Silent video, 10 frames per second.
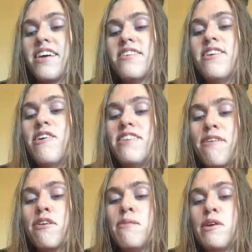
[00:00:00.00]
So it
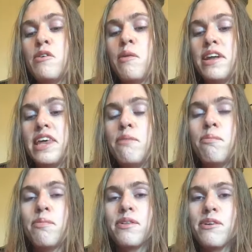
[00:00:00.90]
definitely makes you want to
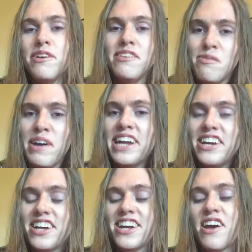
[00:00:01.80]
keep learning
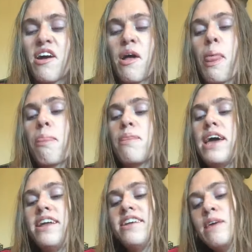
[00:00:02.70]
Spanish
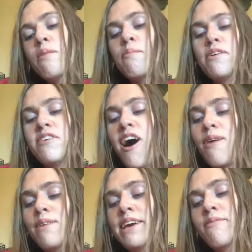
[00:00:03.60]
and keep up this
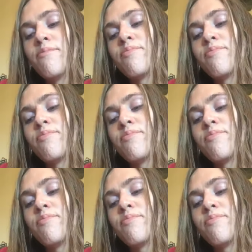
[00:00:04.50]
hobby.